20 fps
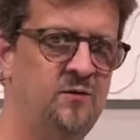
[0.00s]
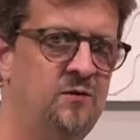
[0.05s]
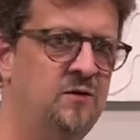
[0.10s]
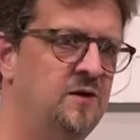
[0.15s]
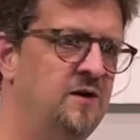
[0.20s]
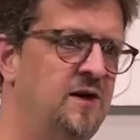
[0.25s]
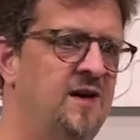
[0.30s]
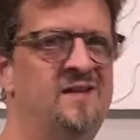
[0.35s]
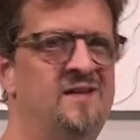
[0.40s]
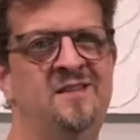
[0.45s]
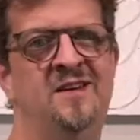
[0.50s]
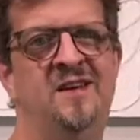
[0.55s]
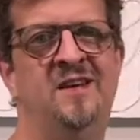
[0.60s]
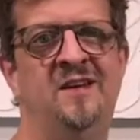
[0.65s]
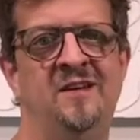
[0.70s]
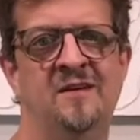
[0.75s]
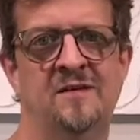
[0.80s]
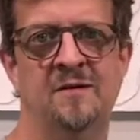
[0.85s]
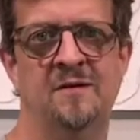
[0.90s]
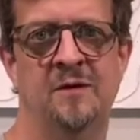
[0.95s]
or
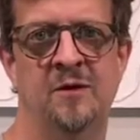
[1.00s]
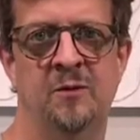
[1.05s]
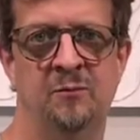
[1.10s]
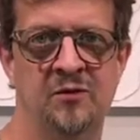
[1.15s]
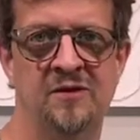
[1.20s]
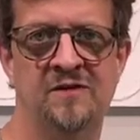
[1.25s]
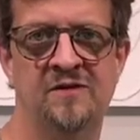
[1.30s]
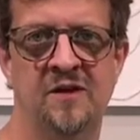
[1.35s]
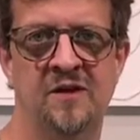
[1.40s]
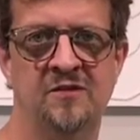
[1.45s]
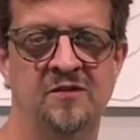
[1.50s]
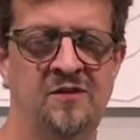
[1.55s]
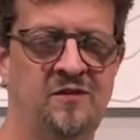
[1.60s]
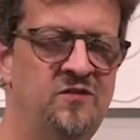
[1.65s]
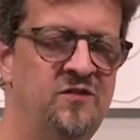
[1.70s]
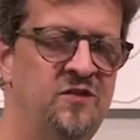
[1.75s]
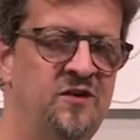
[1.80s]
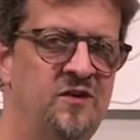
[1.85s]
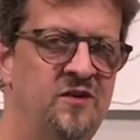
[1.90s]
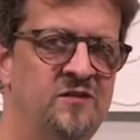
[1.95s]
SEs, you know, pre-sales
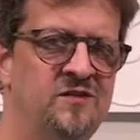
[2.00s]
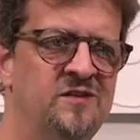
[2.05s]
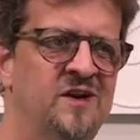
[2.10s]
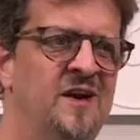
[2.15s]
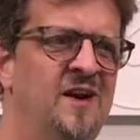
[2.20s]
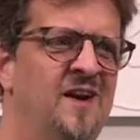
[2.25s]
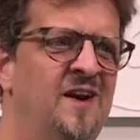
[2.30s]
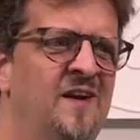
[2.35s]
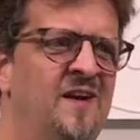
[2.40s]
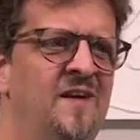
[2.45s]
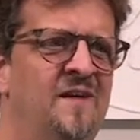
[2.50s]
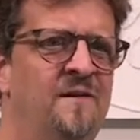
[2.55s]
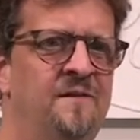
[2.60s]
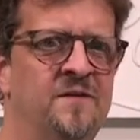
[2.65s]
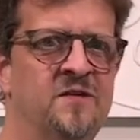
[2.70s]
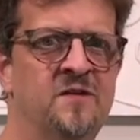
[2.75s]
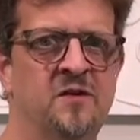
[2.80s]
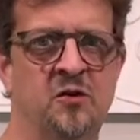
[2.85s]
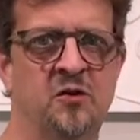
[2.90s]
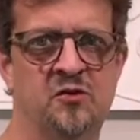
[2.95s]
engineers,
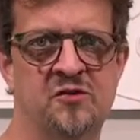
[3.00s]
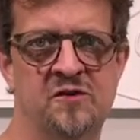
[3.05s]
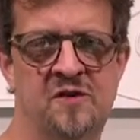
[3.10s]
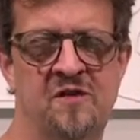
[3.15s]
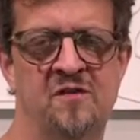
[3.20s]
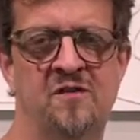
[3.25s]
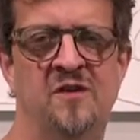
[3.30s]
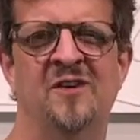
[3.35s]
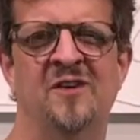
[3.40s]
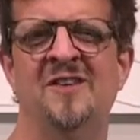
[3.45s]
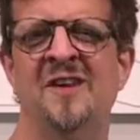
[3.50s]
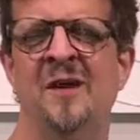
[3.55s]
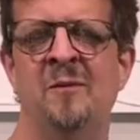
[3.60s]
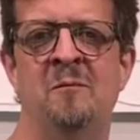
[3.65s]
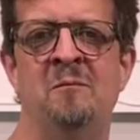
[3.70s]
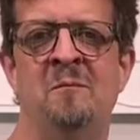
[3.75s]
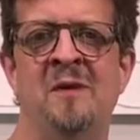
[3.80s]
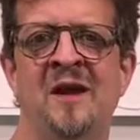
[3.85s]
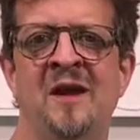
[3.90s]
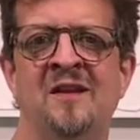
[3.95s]
solution engineers that
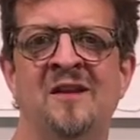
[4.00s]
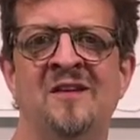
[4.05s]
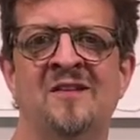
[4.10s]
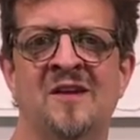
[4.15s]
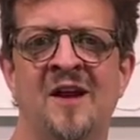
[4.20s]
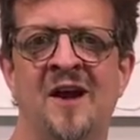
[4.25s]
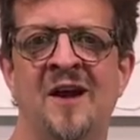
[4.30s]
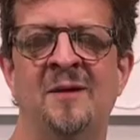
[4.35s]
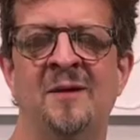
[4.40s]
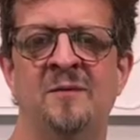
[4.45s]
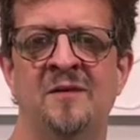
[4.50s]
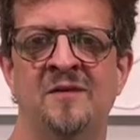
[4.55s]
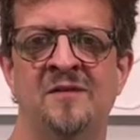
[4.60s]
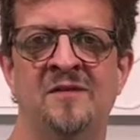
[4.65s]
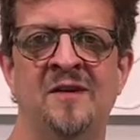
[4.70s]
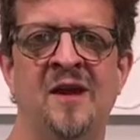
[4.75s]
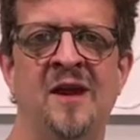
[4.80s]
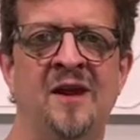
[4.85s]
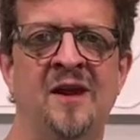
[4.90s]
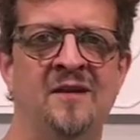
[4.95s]
make these kind of
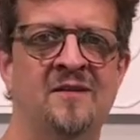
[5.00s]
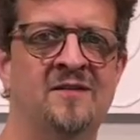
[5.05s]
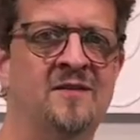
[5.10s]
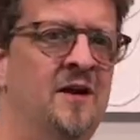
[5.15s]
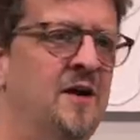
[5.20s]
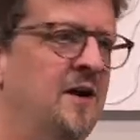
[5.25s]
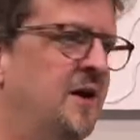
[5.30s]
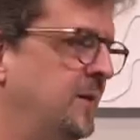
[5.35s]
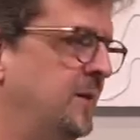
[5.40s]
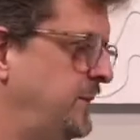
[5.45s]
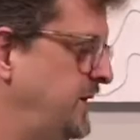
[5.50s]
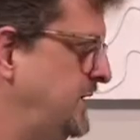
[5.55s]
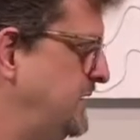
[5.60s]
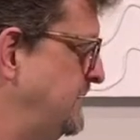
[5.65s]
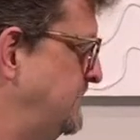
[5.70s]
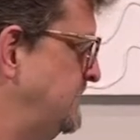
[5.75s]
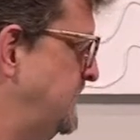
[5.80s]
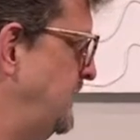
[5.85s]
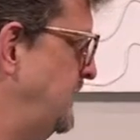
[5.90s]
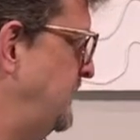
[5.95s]
mistakes
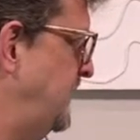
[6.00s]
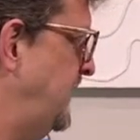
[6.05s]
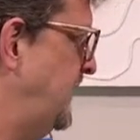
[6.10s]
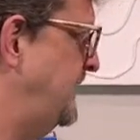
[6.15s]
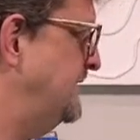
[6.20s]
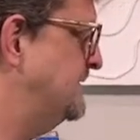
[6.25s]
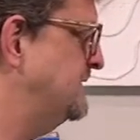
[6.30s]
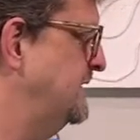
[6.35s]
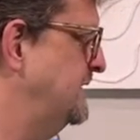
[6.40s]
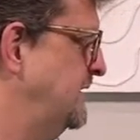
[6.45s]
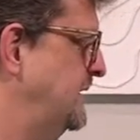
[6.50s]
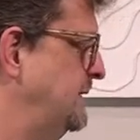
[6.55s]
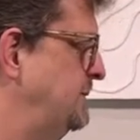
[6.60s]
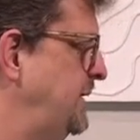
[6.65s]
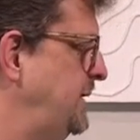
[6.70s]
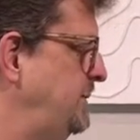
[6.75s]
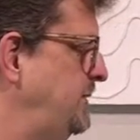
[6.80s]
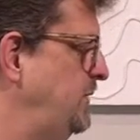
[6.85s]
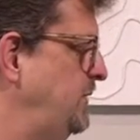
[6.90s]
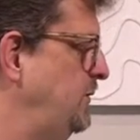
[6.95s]
because they would ask
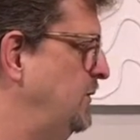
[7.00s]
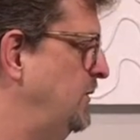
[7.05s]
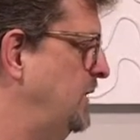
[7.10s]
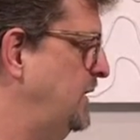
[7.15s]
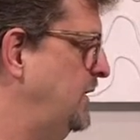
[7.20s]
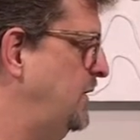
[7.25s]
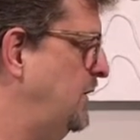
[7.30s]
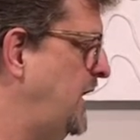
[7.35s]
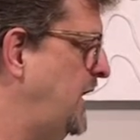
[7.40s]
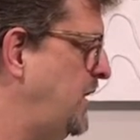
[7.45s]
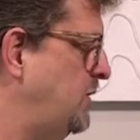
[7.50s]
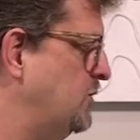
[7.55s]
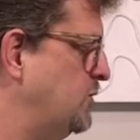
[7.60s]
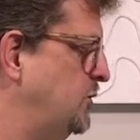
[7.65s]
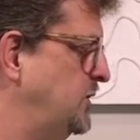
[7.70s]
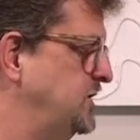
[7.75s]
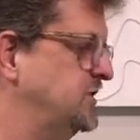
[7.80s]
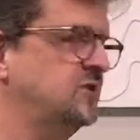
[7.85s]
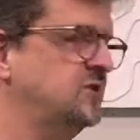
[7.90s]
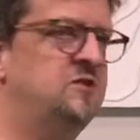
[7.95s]
maybe uh, how
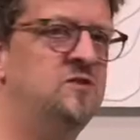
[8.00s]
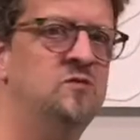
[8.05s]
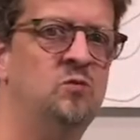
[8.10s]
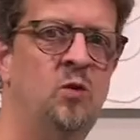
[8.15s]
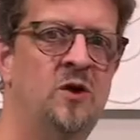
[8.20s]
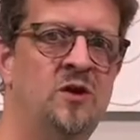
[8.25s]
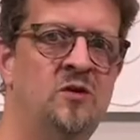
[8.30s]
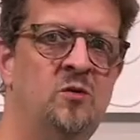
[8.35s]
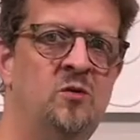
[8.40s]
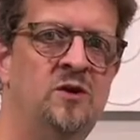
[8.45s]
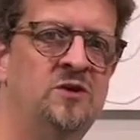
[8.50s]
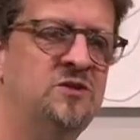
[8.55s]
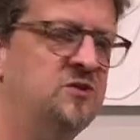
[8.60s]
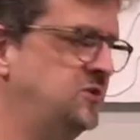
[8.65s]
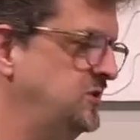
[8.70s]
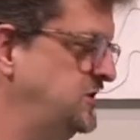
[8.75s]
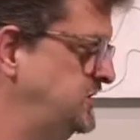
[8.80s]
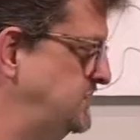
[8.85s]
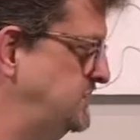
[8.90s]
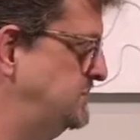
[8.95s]
questions, what
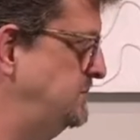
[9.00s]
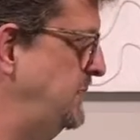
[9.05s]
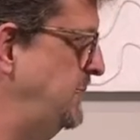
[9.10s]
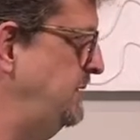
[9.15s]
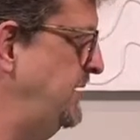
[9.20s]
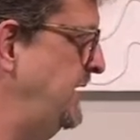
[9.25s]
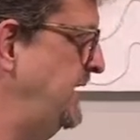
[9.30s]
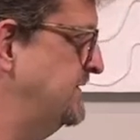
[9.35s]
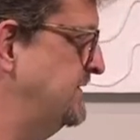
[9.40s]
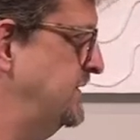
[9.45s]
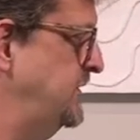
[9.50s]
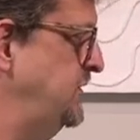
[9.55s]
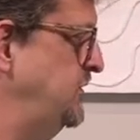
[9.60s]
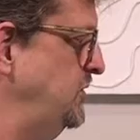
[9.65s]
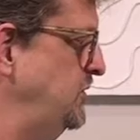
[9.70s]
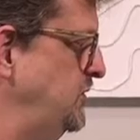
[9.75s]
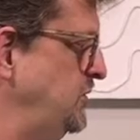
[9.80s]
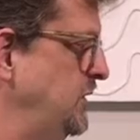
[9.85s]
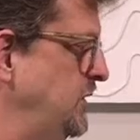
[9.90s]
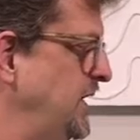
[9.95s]
questions, maybe ask
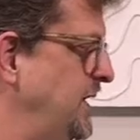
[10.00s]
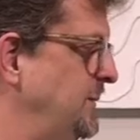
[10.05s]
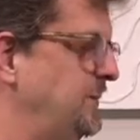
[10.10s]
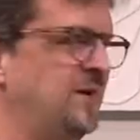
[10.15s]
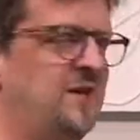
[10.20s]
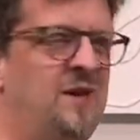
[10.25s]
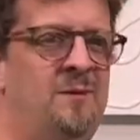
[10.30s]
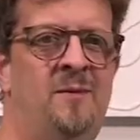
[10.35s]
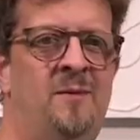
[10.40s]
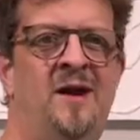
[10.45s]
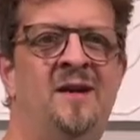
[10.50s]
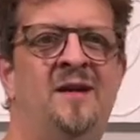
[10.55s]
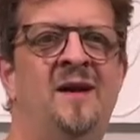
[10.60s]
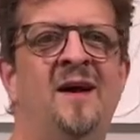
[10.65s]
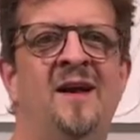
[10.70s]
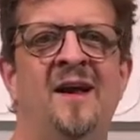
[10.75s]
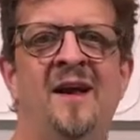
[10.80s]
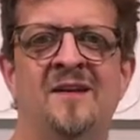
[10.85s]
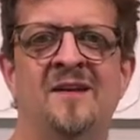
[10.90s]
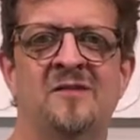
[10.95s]
who, but they might
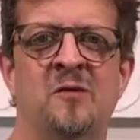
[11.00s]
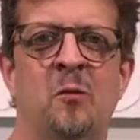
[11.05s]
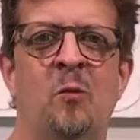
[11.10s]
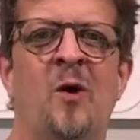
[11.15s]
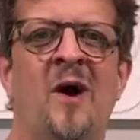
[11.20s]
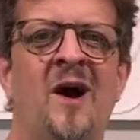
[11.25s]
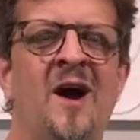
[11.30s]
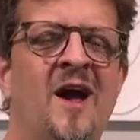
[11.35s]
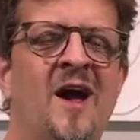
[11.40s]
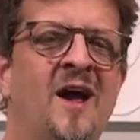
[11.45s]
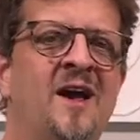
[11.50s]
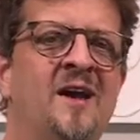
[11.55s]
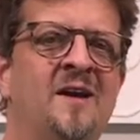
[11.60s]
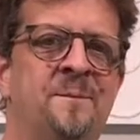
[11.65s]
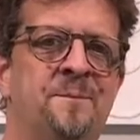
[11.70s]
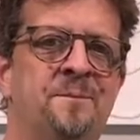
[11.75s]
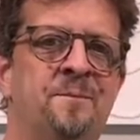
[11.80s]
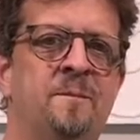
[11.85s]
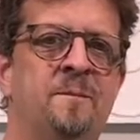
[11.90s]
not ask why.